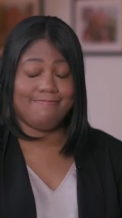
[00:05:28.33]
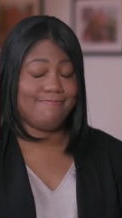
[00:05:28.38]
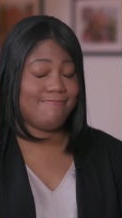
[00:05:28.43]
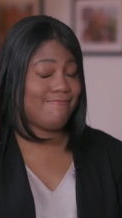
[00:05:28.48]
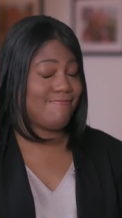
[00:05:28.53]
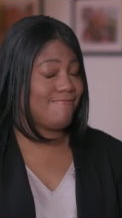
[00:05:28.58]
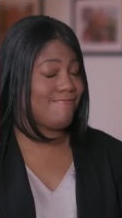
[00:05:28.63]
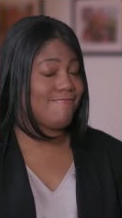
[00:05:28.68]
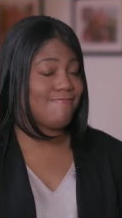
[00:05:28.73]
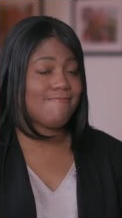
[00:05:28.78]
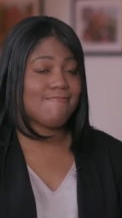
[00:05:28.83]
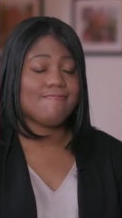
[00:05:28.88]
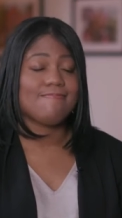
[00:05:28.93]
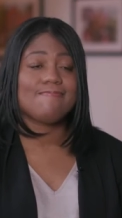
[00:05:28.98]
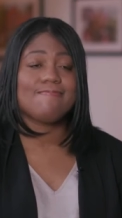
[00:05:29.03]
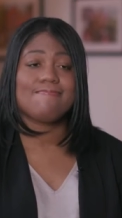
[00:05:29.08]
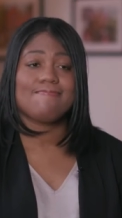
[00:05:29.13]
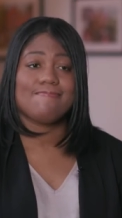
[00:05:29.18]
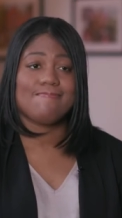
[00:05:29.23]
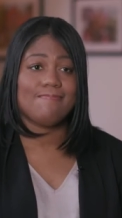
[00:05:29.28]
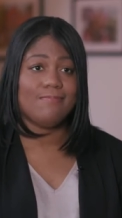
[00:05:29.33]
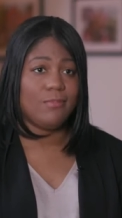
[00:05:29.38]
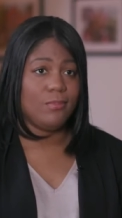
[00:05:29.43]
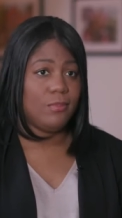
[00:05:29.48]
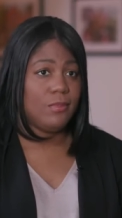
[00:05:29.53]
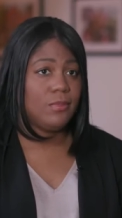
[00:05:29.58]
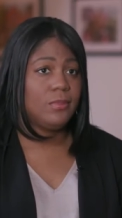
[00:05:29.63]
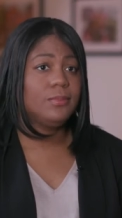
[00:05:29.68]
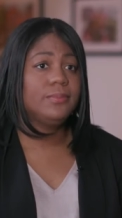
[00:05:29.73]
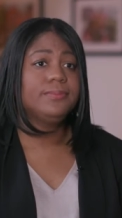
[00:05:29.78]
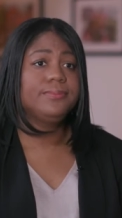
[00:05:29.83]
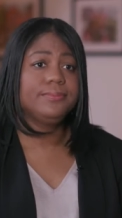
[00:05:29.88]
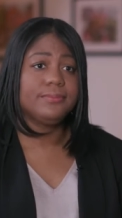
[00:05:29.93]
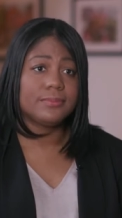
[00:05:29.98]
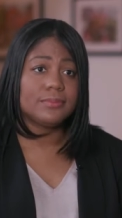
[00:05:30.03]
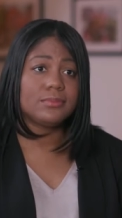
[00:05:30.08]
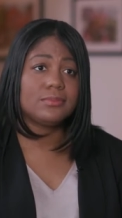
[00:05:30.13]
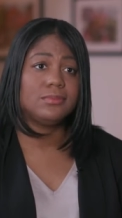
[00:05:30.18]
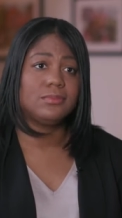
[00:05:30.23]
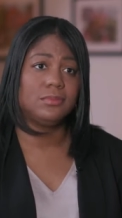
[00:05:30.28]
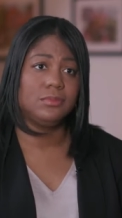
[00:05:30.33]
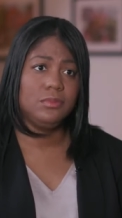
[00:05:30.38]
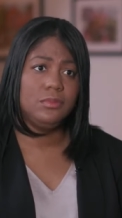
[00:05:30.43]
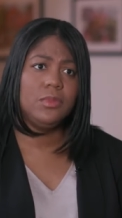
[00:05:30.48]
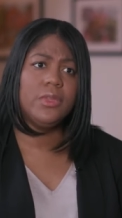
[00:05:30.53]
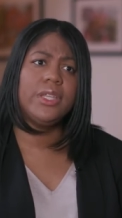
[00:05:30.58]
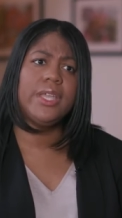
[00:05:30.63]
So Tell me about the impact of that.